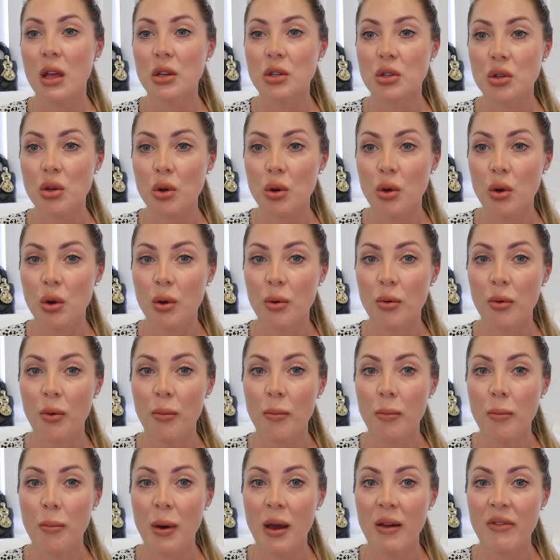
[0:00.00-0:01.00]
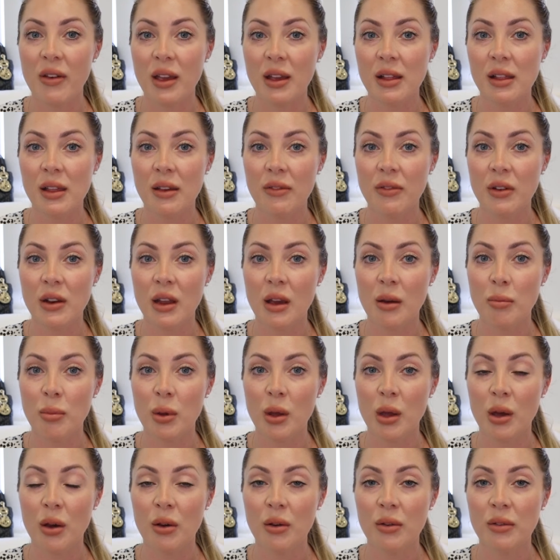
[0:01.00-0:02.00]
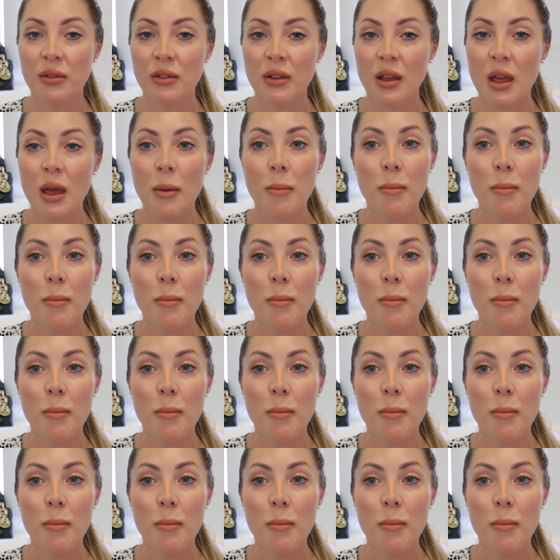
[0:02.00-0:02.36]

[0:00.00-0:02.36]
to my Van Cleef and Arpels